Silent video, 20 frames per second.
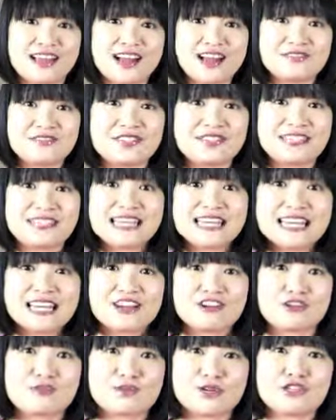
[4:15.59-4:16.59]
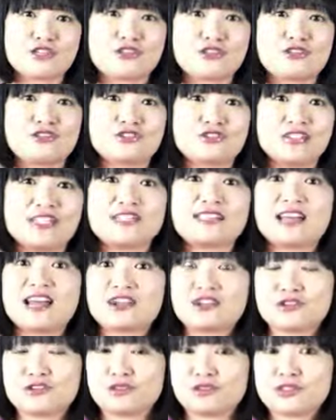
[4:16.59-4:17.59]
have sticking on my to-do list
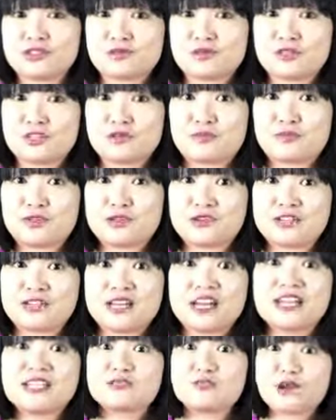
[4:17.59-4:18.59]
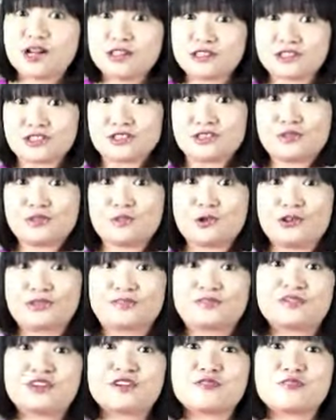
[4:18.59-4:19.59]
and also my computer, as well as on the wall
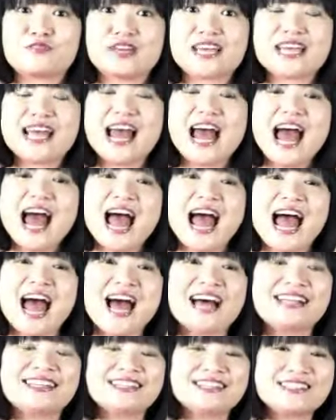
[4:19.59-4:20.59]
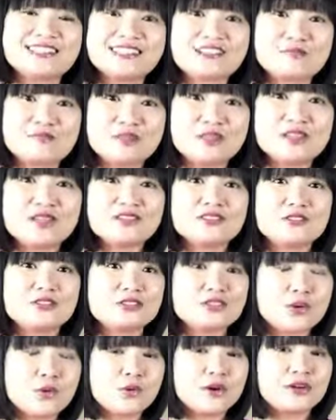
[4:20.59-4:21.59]
in front of me. And there's something
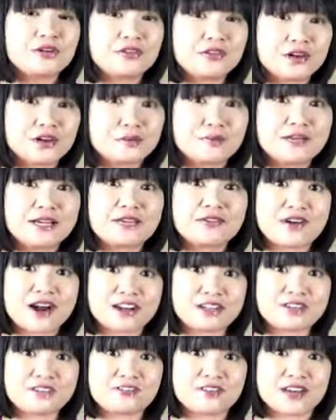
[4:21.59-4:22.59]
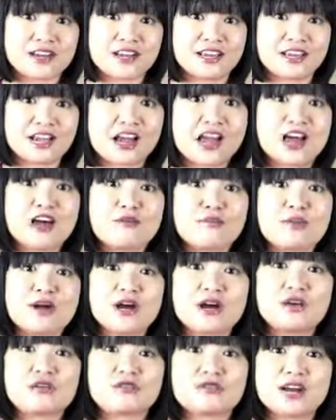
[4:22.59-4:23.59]
so incredibly gratifying
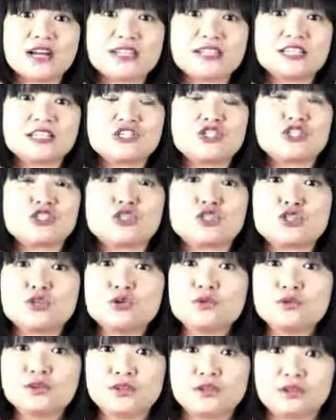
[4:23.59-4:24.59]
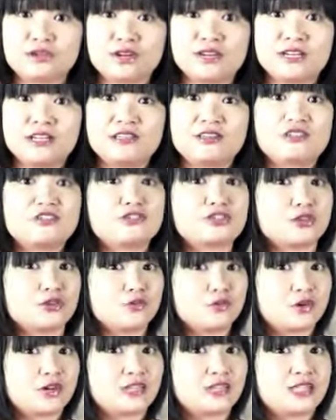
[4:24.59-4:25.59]
about writing just 2 or 3. You
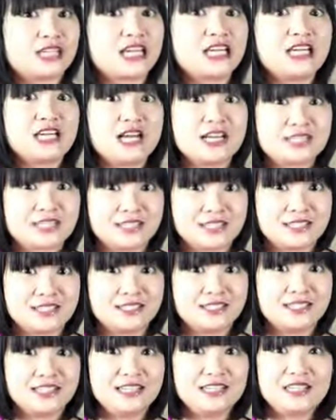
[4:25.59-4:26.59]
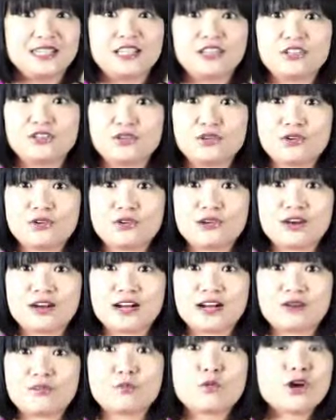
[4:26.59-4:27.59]
don't want to clutter your
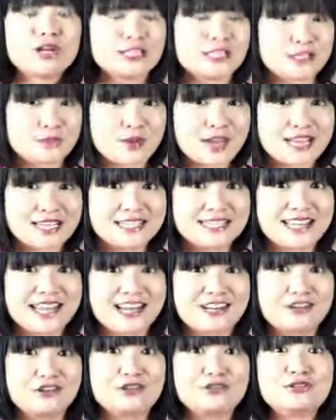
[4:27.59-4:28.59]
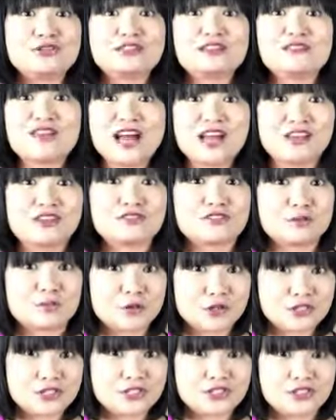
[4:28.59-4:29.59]
workspace and lose the value of the
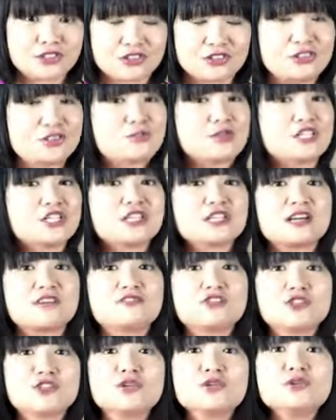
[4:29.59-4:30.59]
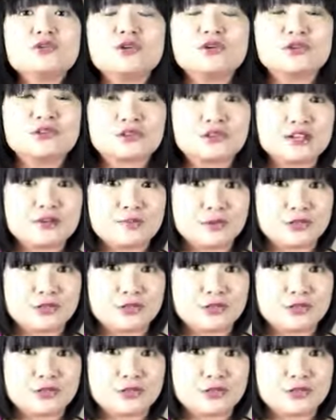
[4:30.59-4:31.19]
Post-it notes, but just have 2 or 3